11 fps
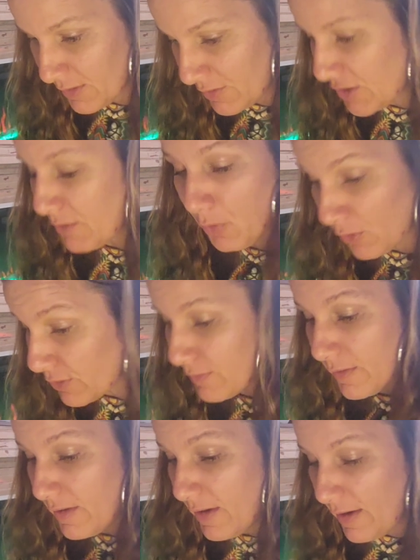support
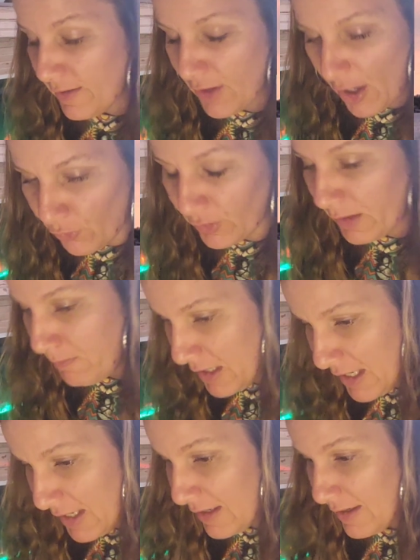not only
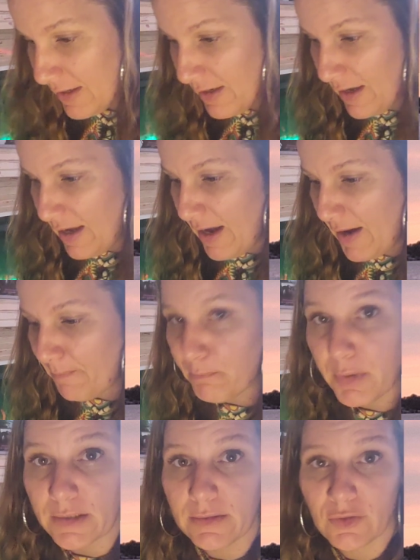me,
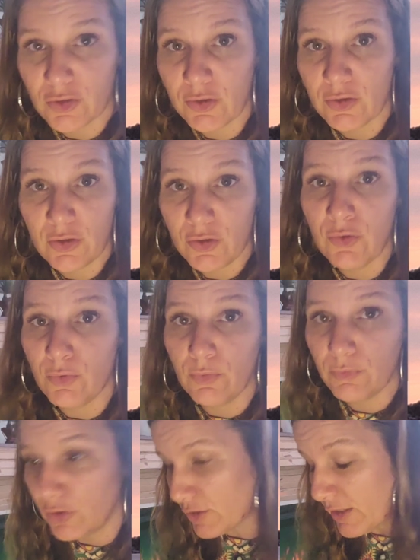but you,
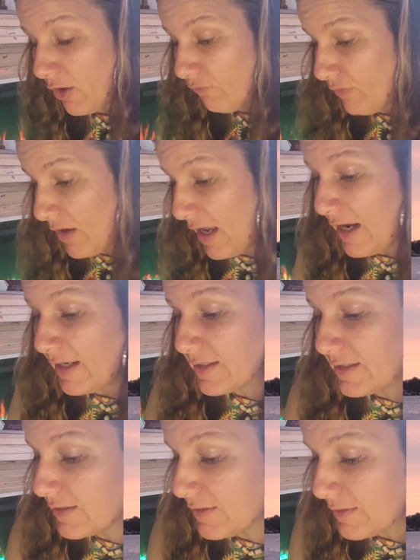yourself, and
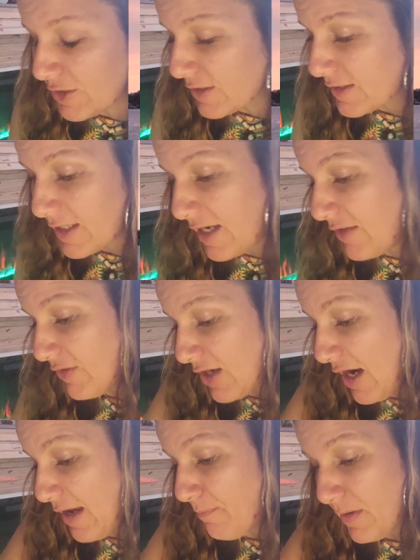just taking the
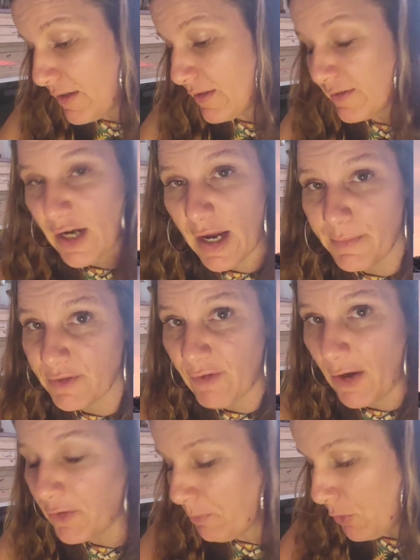time. Time is
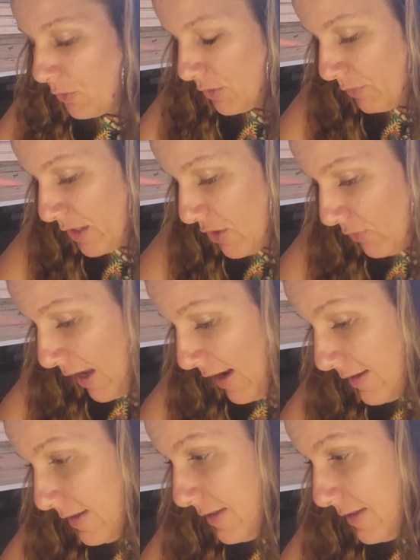valuable, and we know that.